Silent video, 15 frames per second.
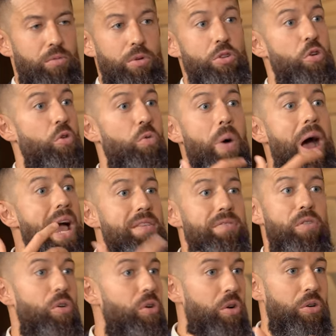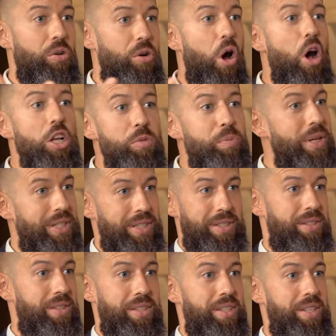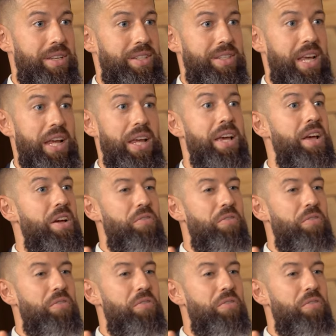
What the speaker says: What your wife or husband say.